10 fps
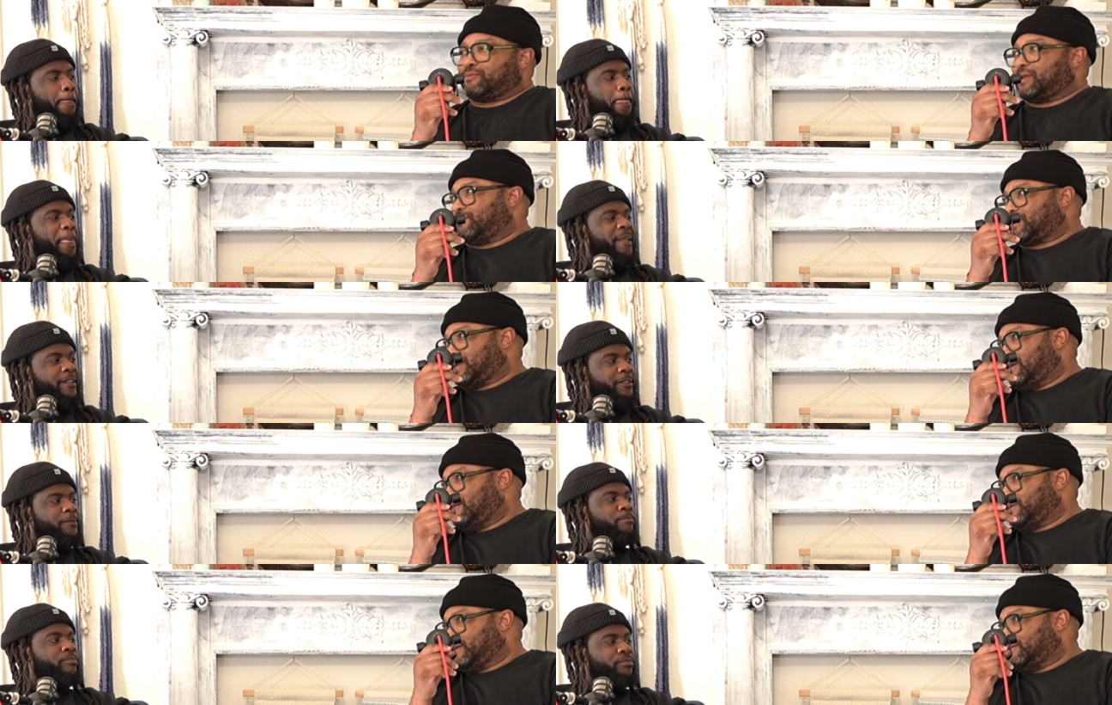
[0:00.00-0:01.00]
Speaker 1: be able to
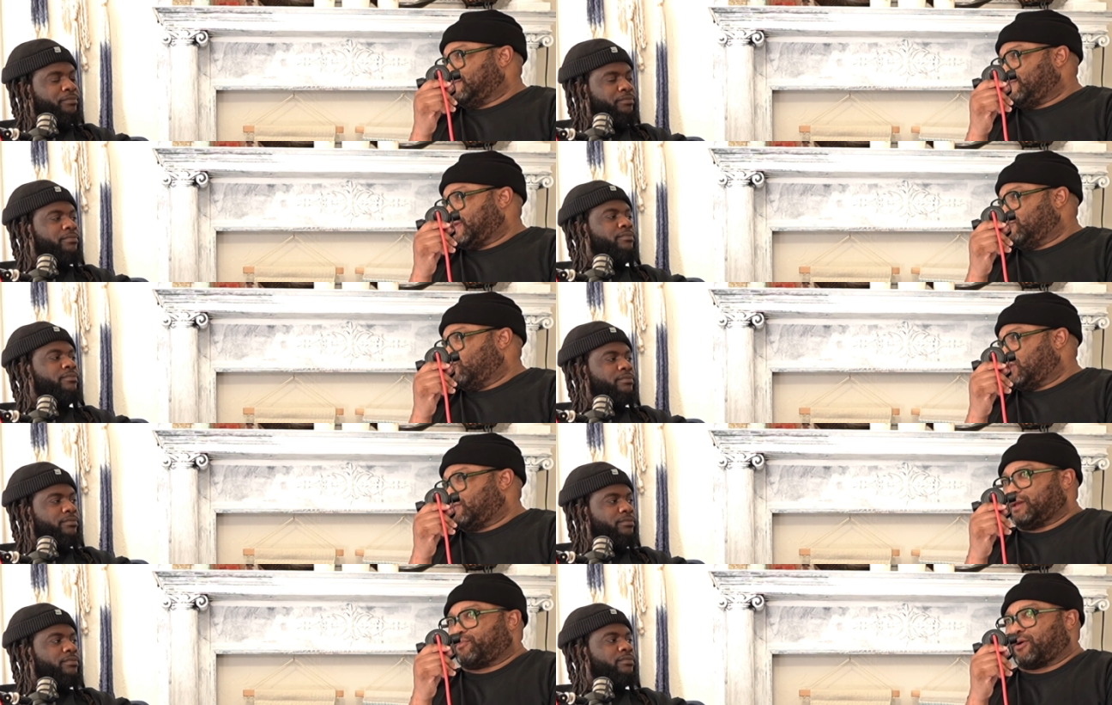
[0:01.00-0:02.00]
come in and want
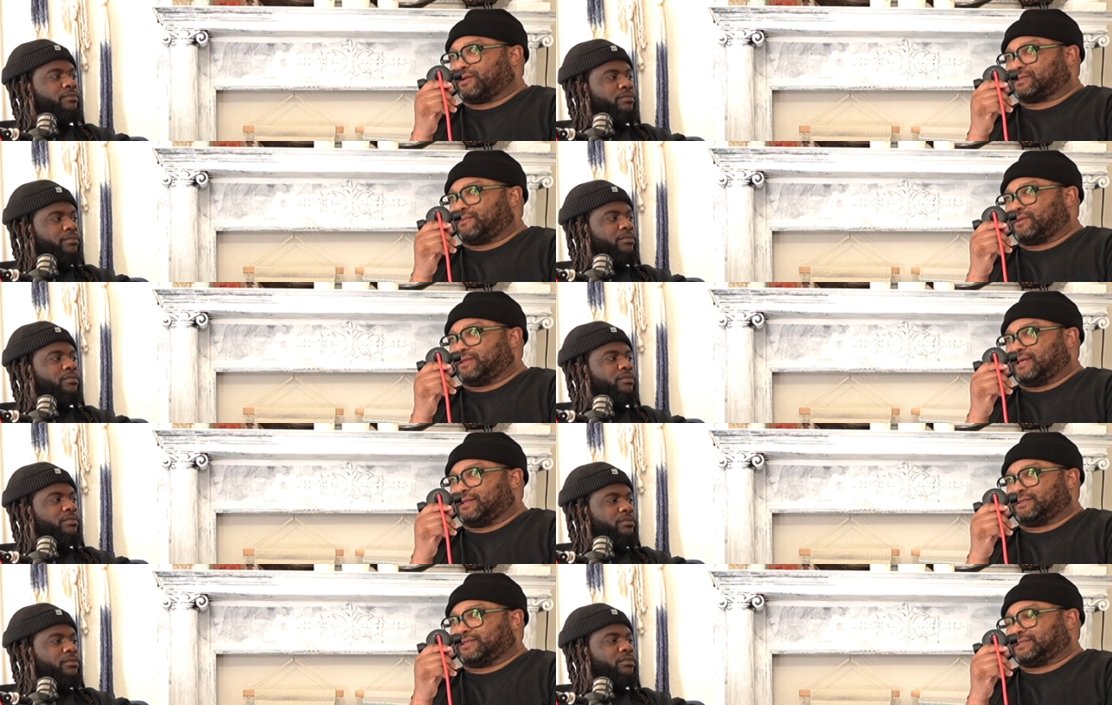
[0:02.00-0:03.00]
to be a part of something
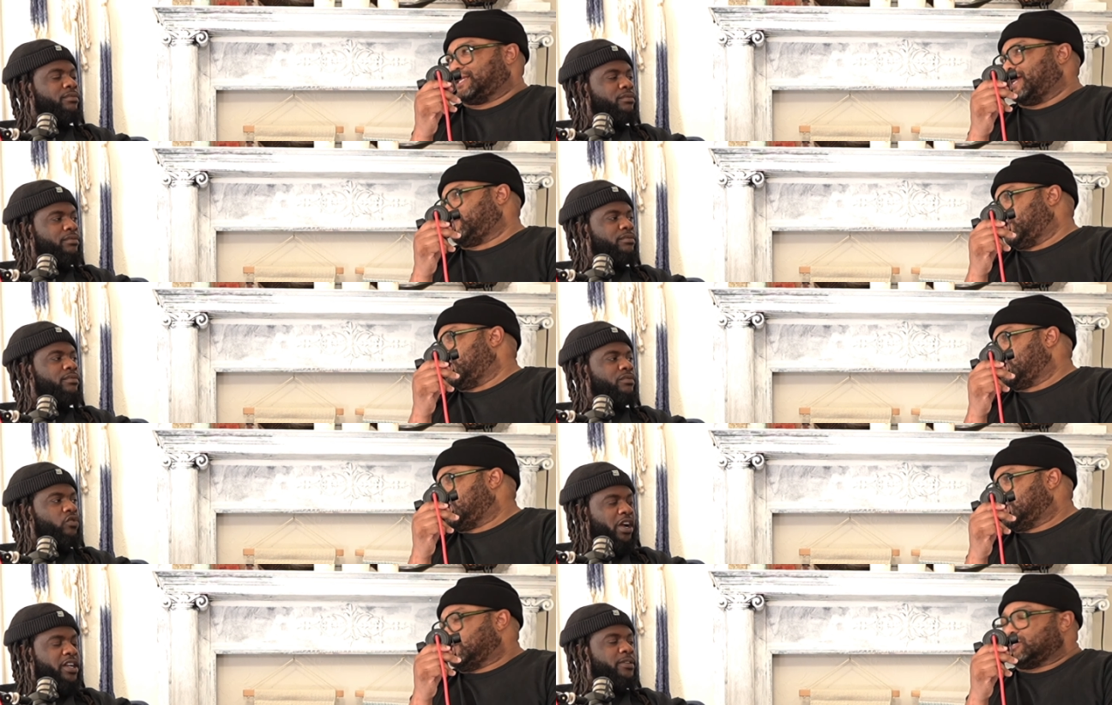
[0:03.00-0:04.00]
that that's not there.
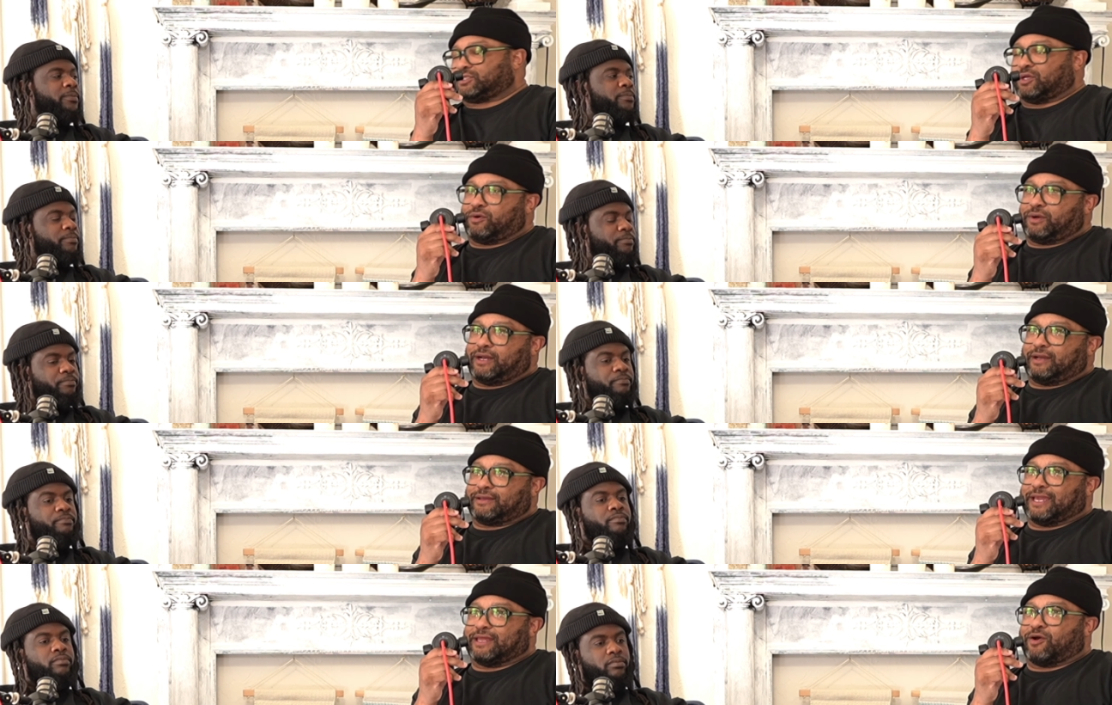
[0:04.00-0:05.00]
Right. So
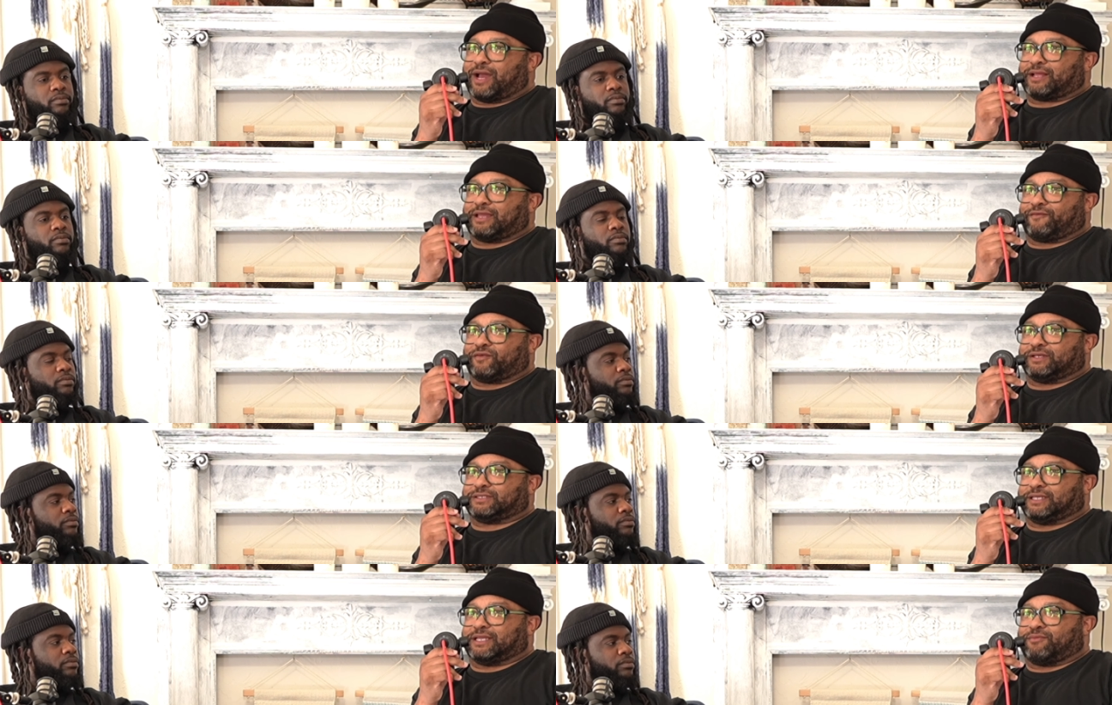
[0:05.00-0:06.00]
uh, yeah, no, I definitely
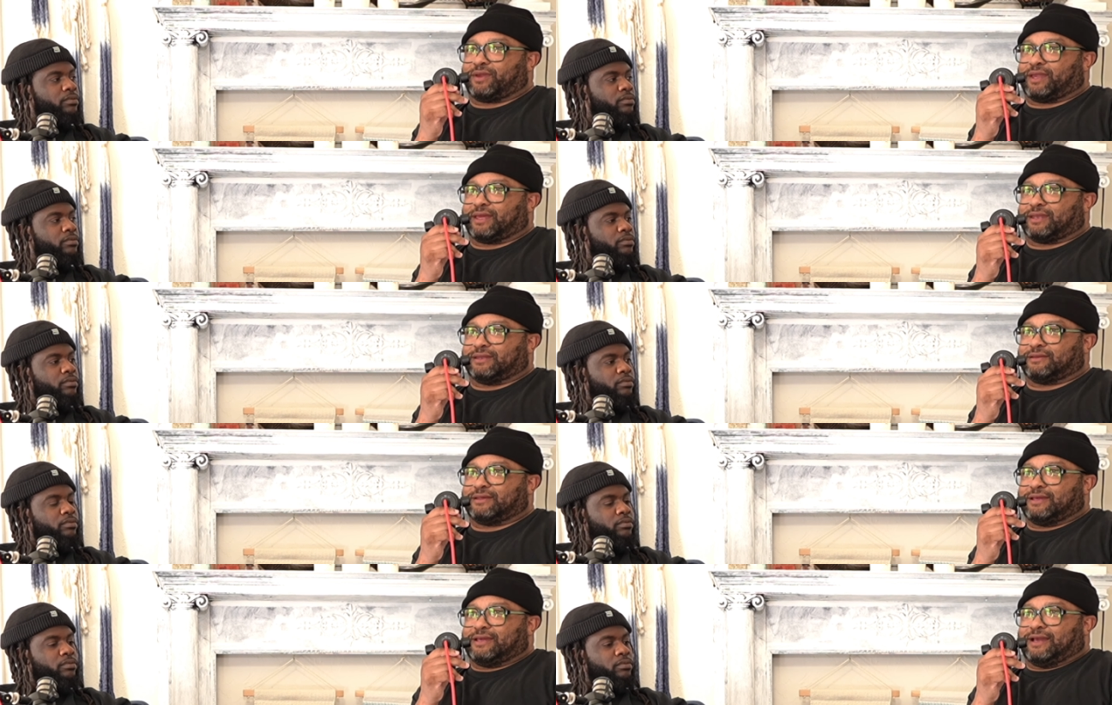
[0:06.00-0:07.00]
see that, man, and.
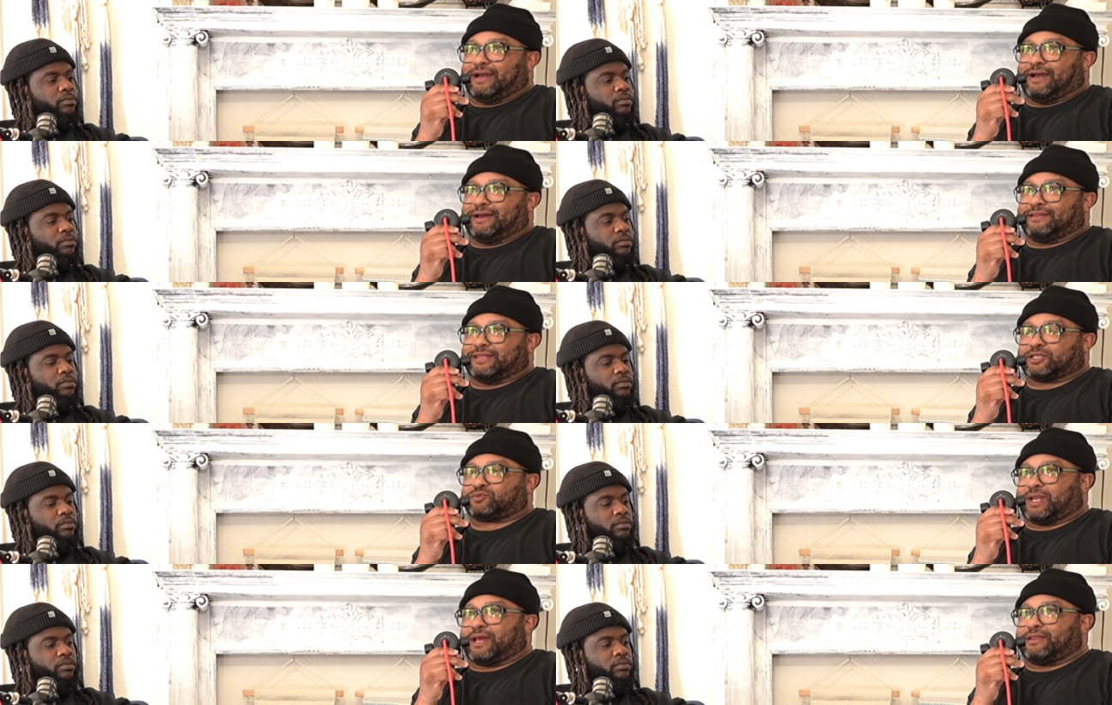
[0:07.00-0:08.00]
Uh,
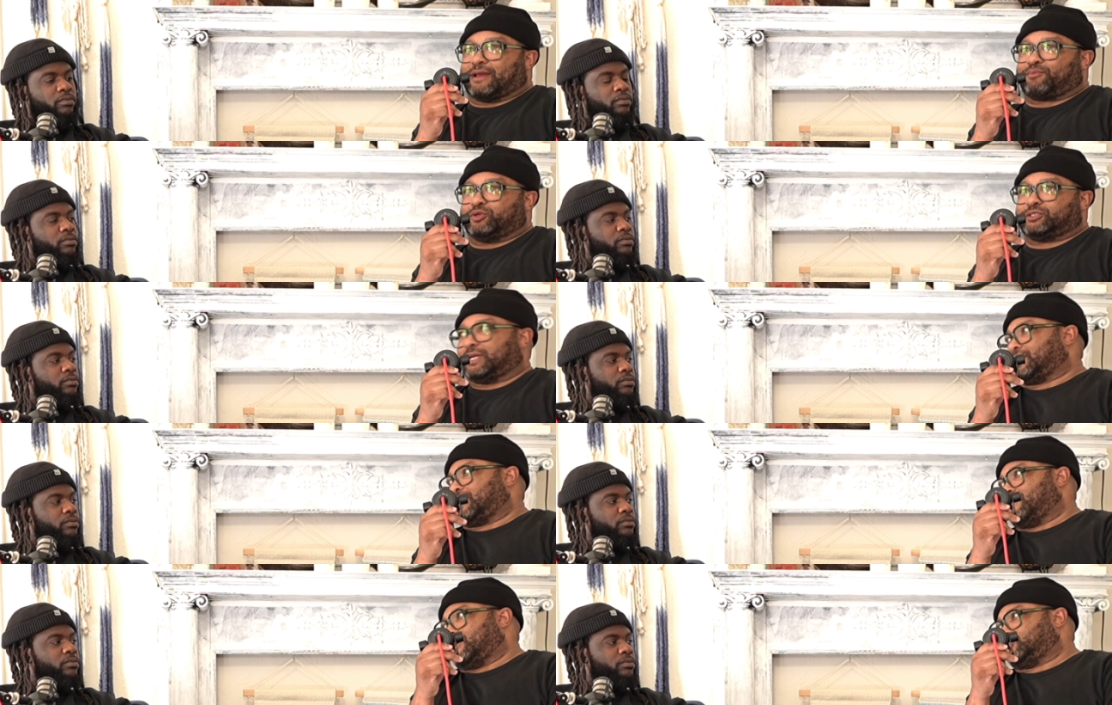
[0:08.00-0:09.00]
that's what I, I, appreciate
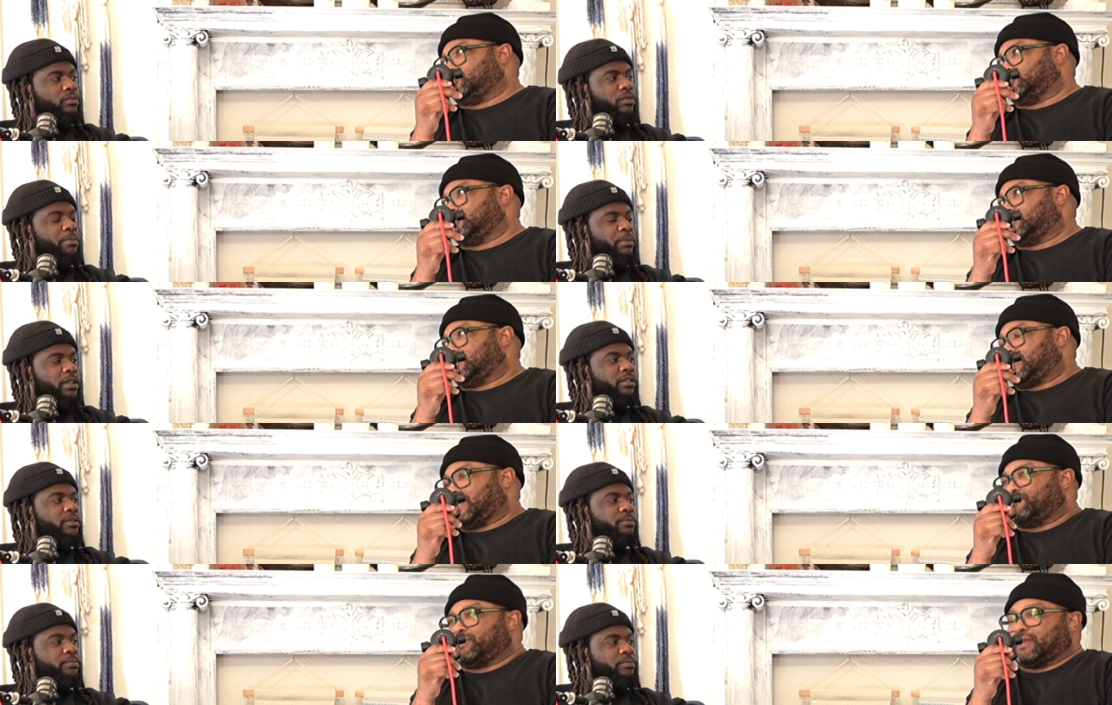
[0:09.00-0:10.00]
that about you, Amen.
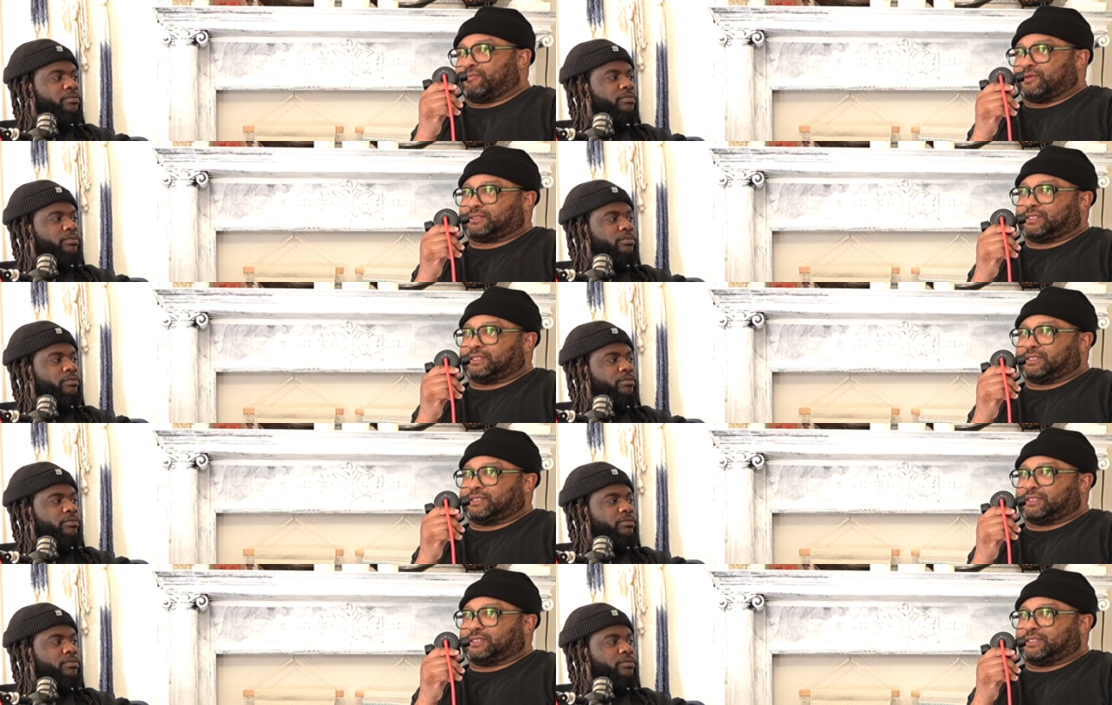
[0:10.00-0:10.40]
and being able to see